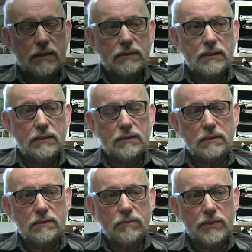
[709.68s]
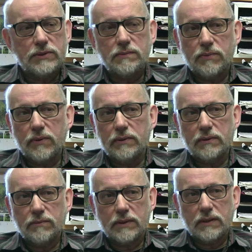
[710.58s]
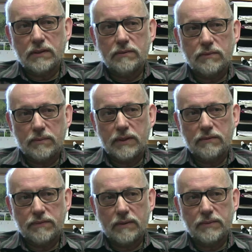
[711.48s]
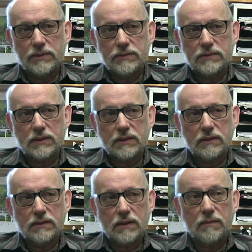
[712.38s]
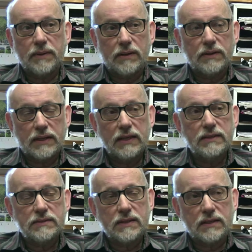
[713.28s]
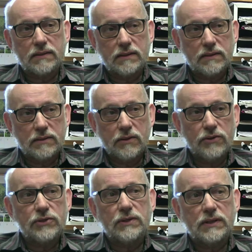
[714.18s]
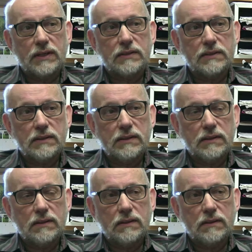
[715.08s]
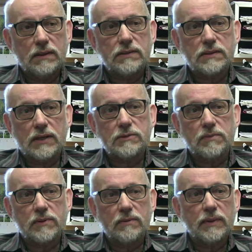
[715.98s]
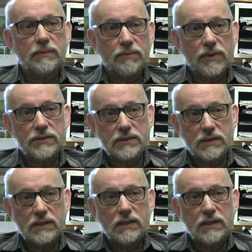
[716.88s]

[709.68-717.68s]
I think what's important, and what I remind families about, is that notion that yes, Asperger may be present,